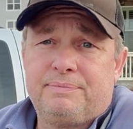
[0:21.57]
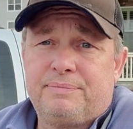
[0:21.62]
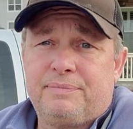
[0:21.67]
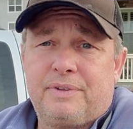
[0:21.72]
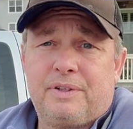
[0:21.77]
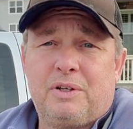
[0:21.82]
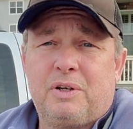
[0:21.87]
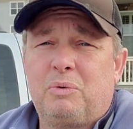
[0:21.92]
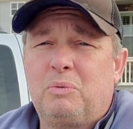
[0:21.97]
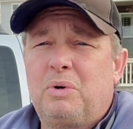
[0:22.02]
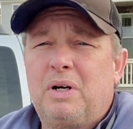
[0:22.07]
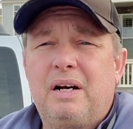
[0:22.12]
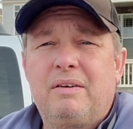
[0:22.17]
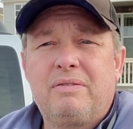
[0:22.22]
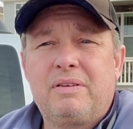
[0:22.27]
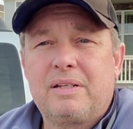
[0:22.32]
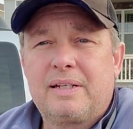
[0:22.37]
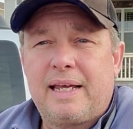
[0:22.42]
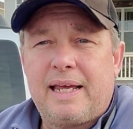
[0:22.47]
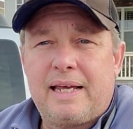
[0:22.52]

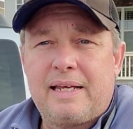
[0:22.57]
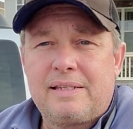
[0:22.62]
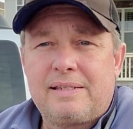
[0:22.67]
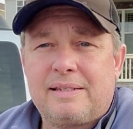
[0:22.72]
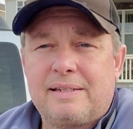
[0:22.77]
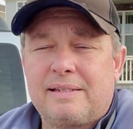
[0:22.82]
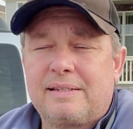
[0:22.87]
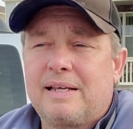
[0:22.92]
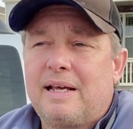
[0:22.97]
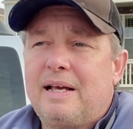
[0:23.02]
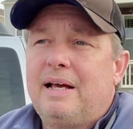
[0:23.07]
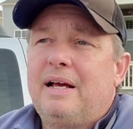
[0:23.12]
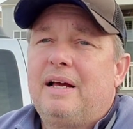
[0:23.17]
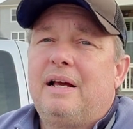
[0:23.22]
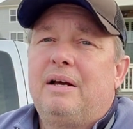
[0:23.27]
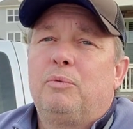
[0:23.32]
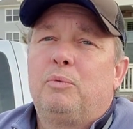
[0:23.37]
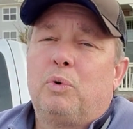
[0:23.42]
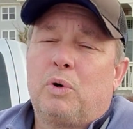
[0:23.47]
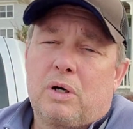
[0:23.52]
Whatever the case is,
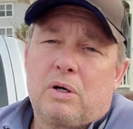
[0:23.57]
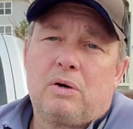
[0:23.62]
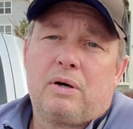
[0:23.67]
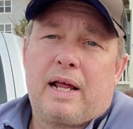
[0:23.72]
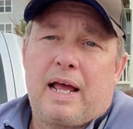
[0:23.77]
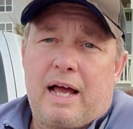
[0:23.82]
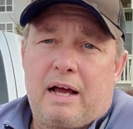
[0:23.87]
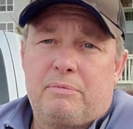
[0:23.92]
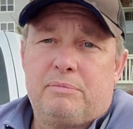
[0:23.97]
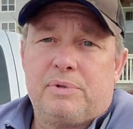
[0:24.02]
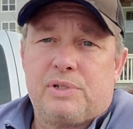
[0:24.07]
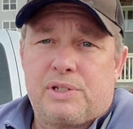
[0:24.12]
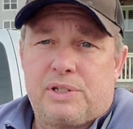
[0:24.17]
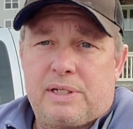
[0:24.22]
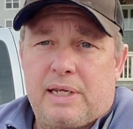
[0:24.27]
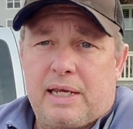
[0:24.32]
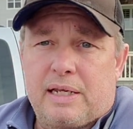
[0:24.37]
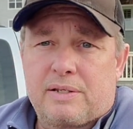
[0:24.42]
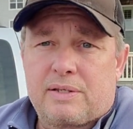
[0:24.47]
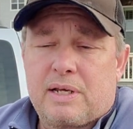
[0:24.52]
we're going to have
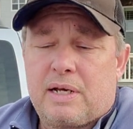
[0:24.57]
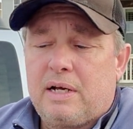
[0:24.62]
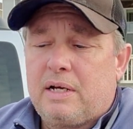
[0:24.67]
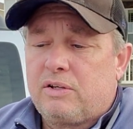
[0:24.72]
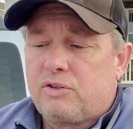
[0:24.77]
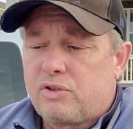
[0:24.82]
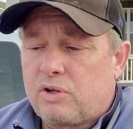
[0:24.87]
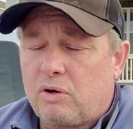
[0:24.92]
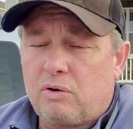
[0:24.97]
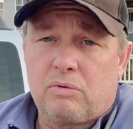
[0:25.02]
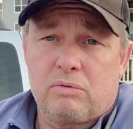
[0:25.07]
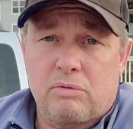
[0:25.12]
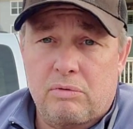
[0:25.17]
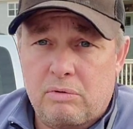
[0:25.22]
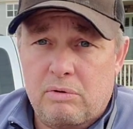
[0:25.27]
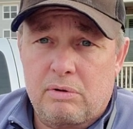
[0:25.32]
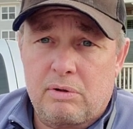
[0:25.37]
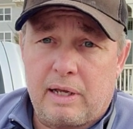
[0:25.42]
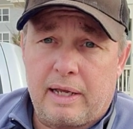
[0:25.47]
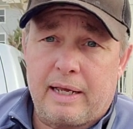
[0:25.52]
mistakes. So
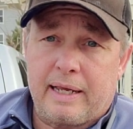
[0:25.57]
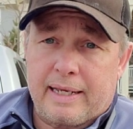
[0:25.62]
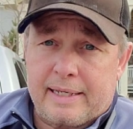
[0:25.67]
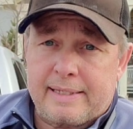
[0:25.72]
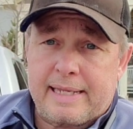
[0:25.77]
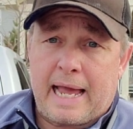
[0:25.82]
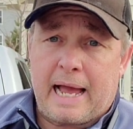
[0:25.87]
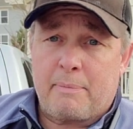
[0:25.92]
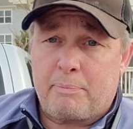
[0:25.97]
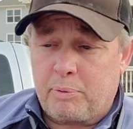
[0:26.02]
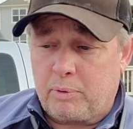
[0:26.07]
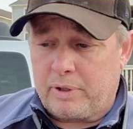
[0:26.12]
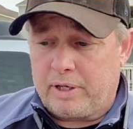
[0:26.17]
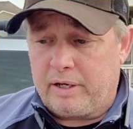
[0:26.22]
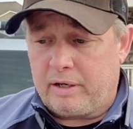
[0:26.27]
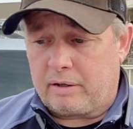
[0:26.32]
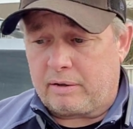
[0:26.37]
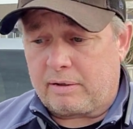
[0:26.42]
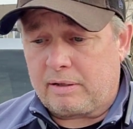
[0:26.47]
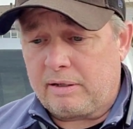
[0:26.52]
example
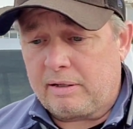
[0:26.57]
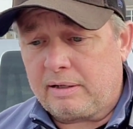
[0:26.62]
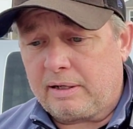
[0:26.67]
here.